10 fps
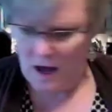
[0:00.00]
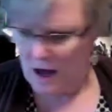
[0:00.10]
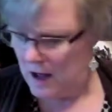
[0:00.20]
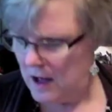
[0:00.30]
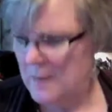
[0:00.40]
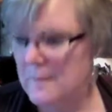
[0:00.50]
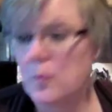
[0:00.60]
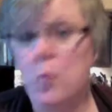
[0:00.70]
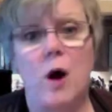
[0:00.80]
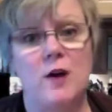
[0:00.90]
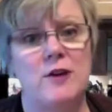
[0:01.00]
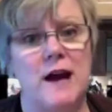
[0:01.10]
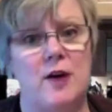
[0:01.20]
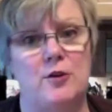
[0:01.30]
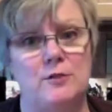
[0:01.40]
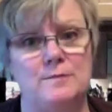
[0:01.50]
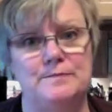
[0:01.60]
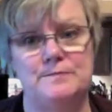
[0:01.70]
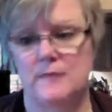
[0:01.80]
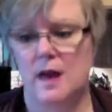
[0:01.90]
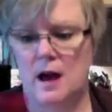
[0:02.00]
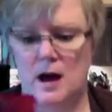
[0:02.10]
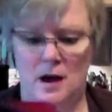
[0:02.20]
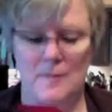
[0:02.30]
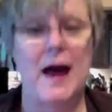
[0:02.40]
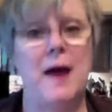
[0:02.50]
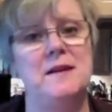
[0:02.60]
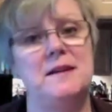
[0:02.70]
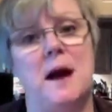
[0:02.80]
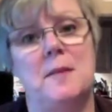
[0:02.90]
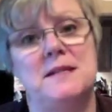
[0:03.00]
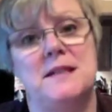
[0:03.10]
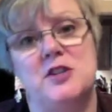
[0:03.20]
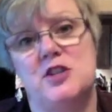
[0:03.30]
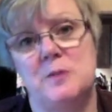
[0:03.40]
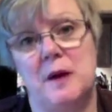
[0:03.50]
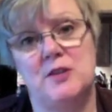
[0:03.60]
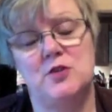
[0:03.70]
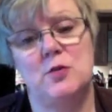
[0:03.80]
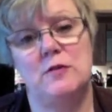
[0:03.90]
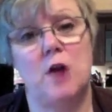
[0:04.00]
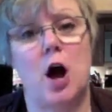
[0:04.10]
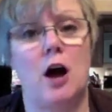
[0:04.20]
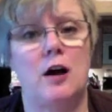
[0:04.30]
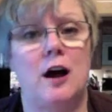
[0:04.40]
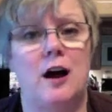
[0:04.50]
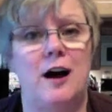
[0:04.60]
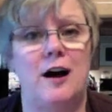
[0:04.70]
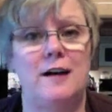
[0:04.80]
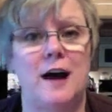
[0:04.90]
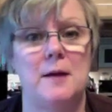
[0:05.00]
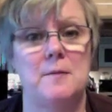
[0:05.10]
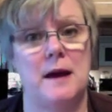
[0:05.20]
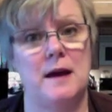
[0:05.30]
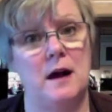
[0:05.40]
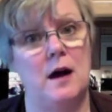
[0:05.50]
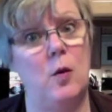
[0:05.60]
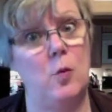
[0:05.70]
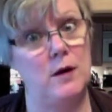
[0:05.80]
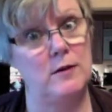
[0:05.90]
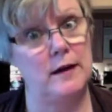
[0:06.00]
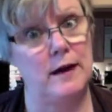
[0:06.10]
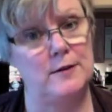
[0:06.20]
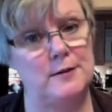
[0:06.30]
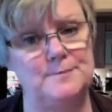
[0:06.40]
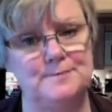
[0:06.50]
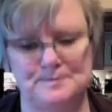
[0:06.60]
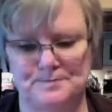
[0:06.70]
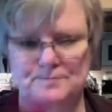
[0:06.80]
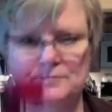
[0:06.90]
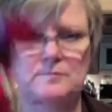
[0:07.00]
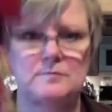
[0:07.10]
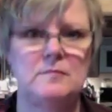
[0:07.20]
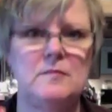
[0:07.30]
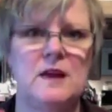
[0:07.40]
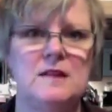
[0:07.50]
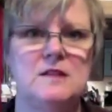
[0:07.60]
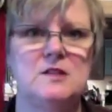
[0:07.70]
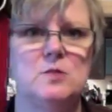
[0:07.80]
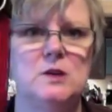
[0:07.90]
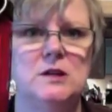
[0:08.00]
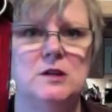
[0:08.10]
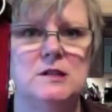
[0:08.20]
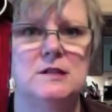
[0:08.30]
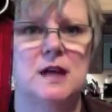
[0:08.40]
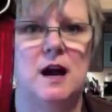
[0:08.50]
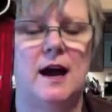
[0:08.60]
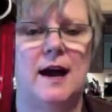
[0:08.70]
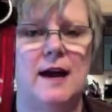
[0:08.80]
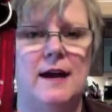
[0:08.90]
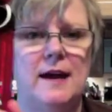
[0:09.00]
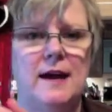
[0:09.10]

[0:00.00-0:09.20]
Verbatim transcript: Uh, water counter. Um, Hebe Dobby said she might do a vlog on how to make a water counter. This is what it looks like.